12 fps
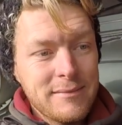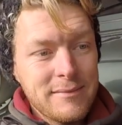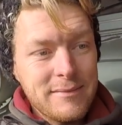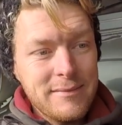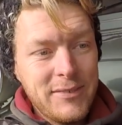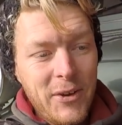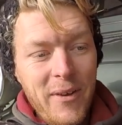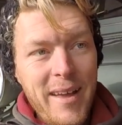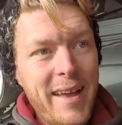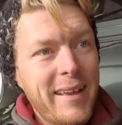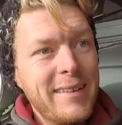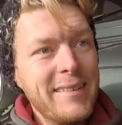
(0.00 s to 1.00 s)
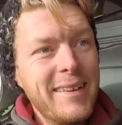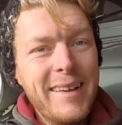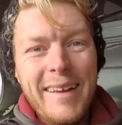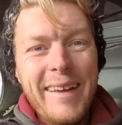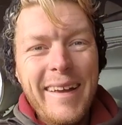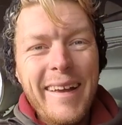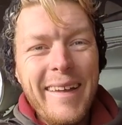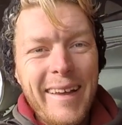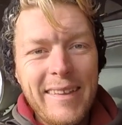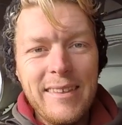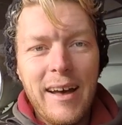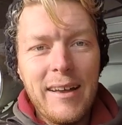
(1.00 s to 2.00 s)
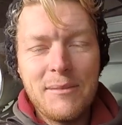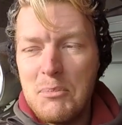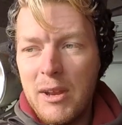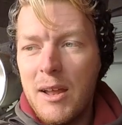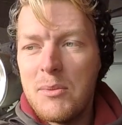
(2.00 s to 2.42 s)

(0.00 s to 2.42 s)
great." And they're like, "But Dynamo's